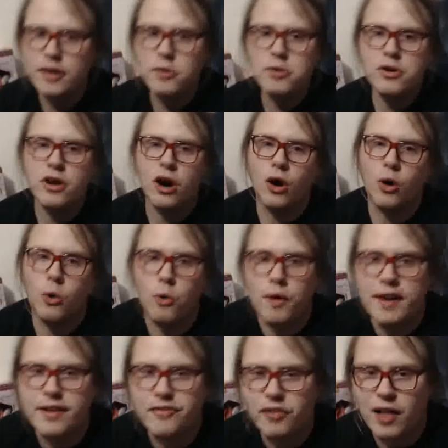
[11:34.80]
know if
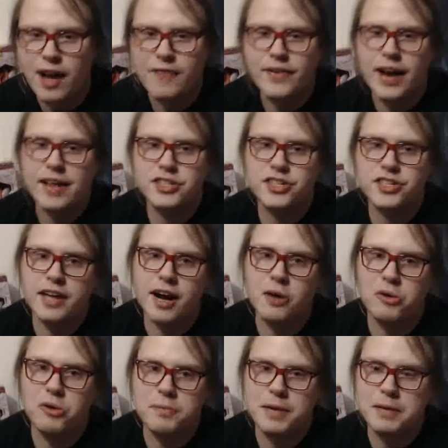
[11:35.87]
live-action Cowboy
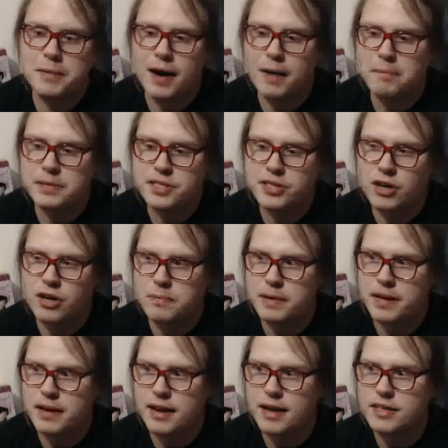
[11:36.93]
Bebop is going to be
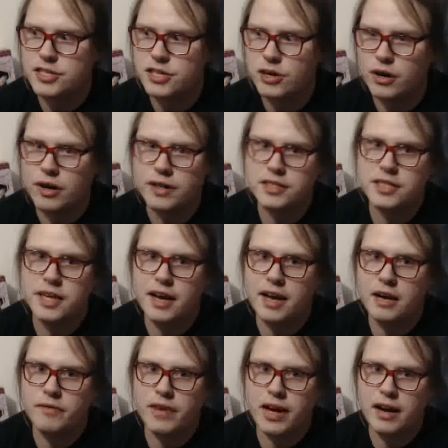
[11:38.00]
as good as the anime.
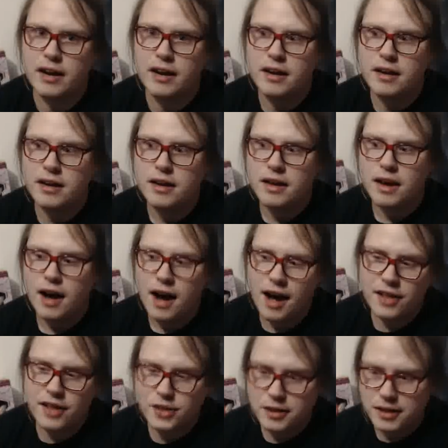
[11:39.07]
I
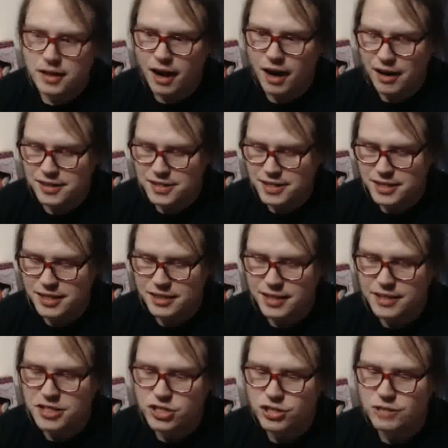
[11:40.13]
honestly think that's
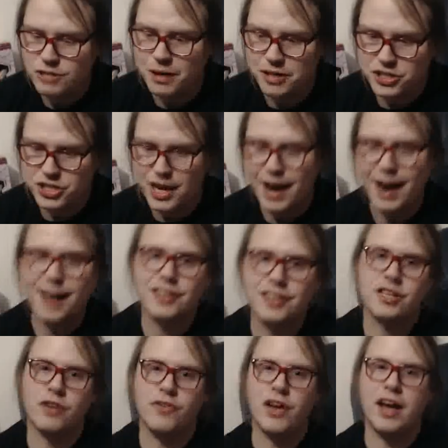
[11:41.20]
too much to ask of
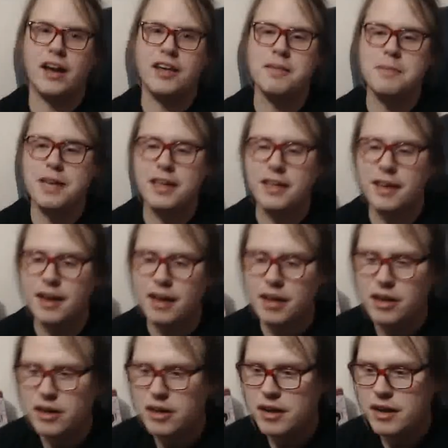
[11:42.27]
any media,
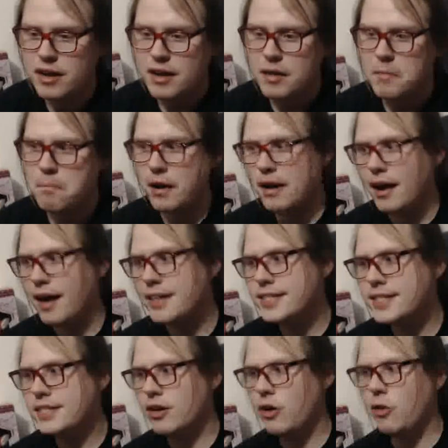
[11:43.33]
but I
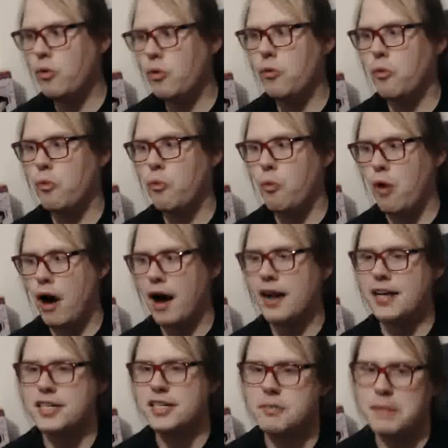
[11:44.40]
still want it to
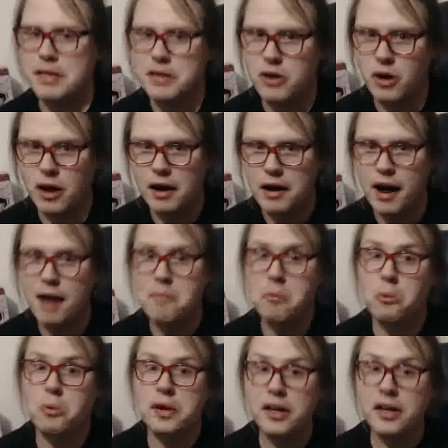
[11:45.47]
be good. I'm
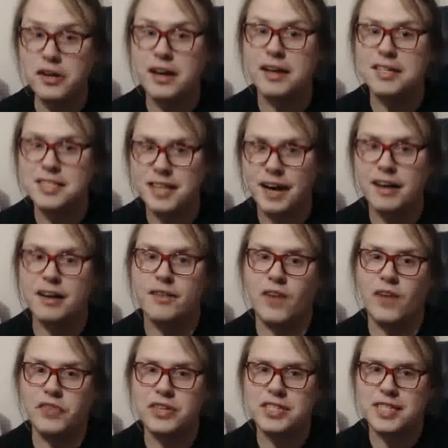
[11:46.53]
really excited about
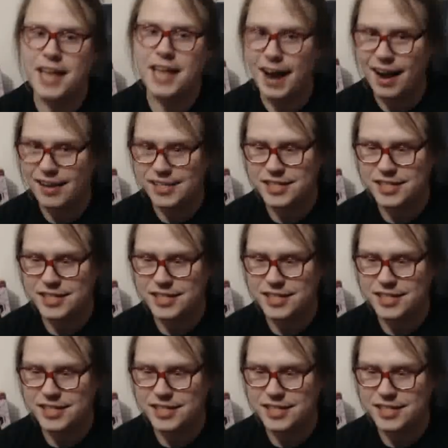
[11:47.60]
this cast.